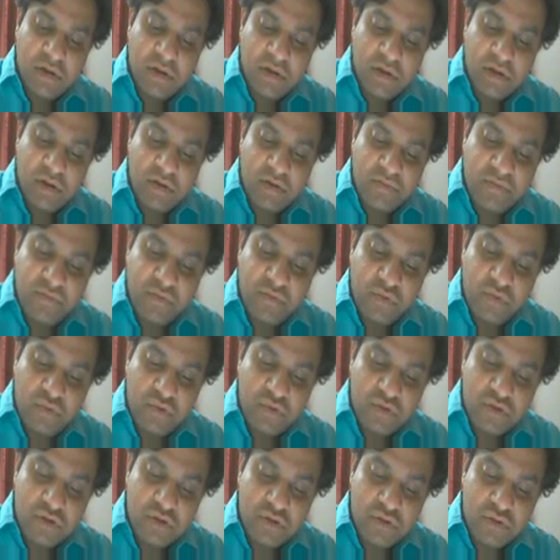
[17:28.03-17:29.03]
The
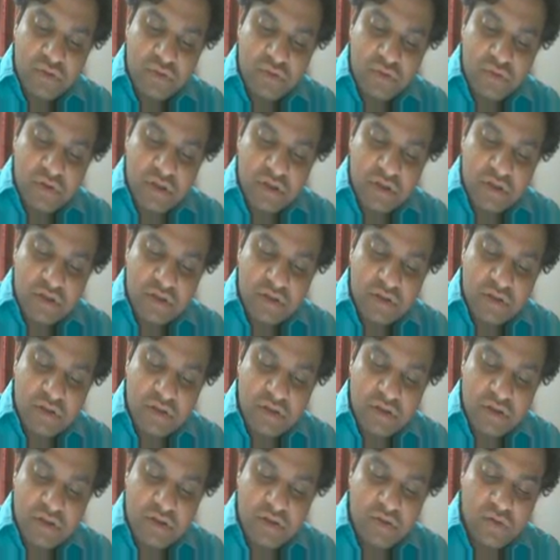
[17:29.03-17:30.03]
force due to this
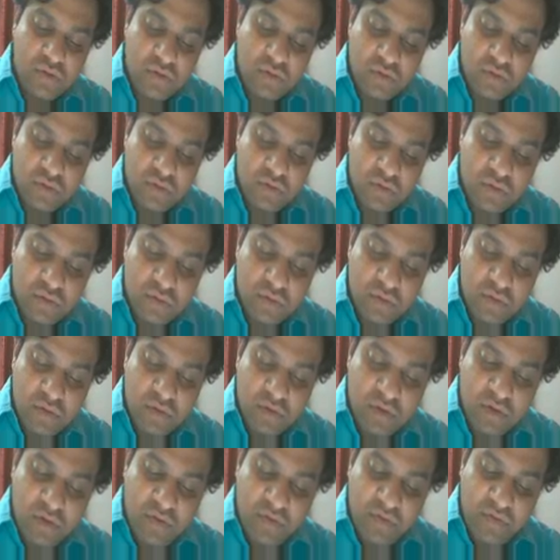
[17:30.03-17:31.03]
dq
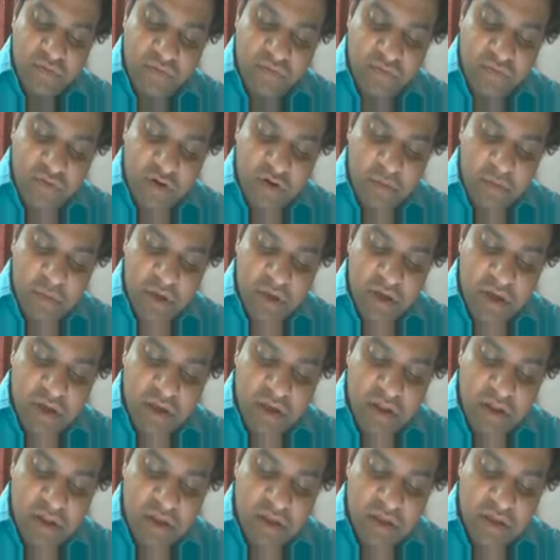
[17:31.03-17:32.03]
will be
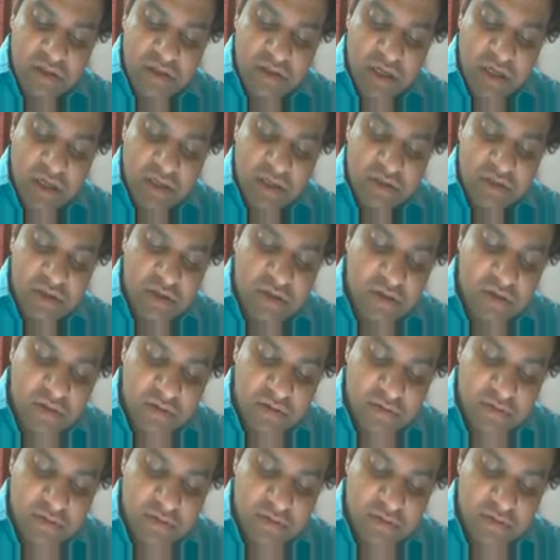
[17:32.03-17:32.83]
in this direction,